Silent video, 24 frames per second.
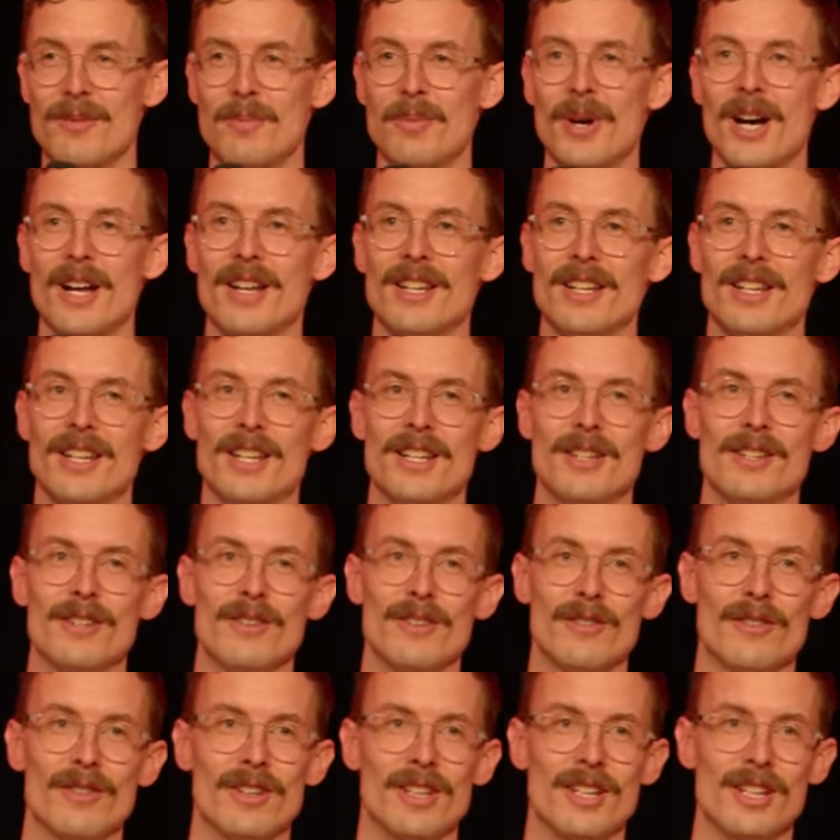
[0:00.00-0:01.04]
but
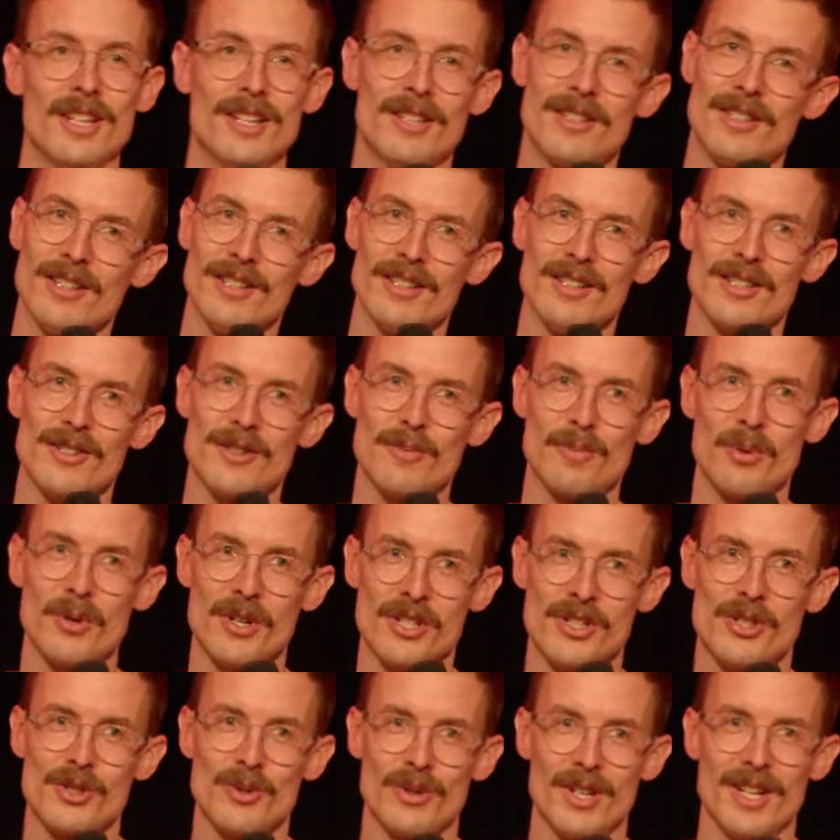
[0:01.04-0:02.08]
it
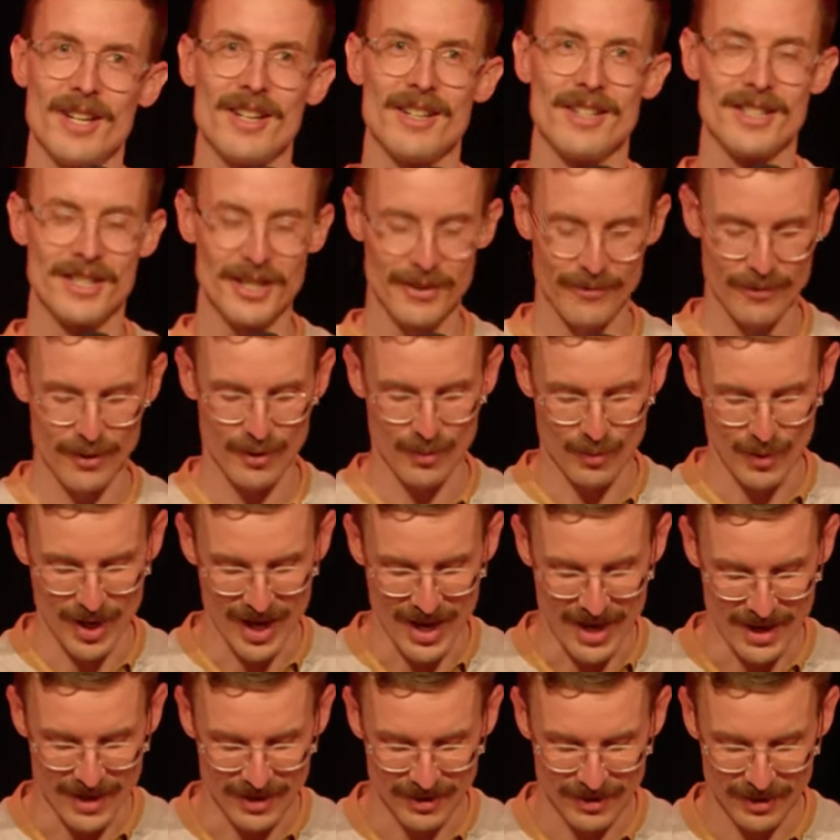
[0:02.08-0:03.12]
points to it in a different
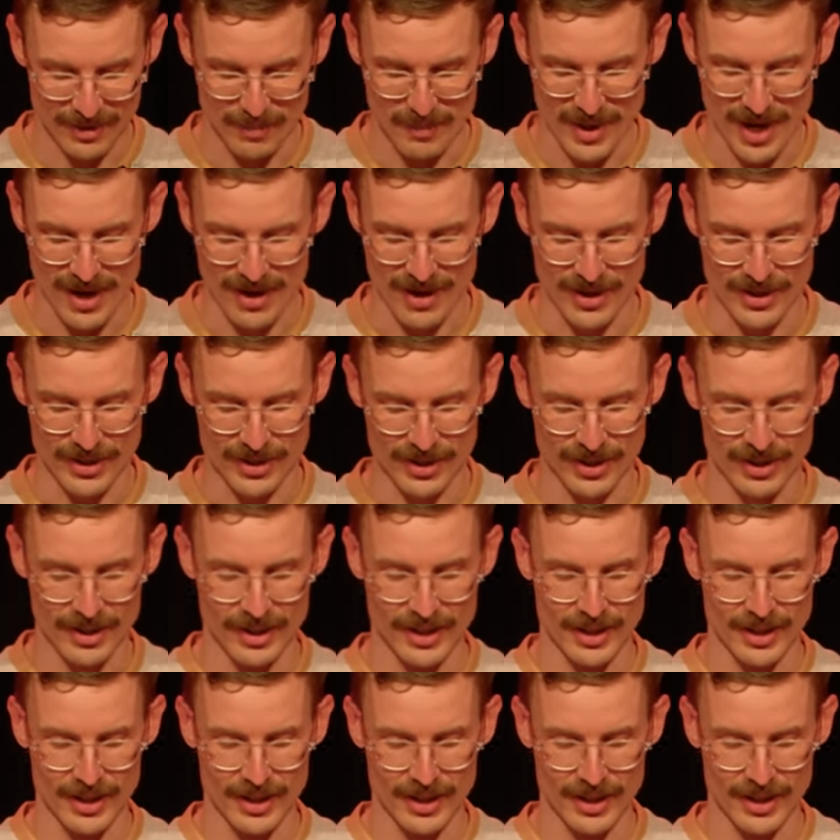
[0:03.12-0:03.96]
way to marriage.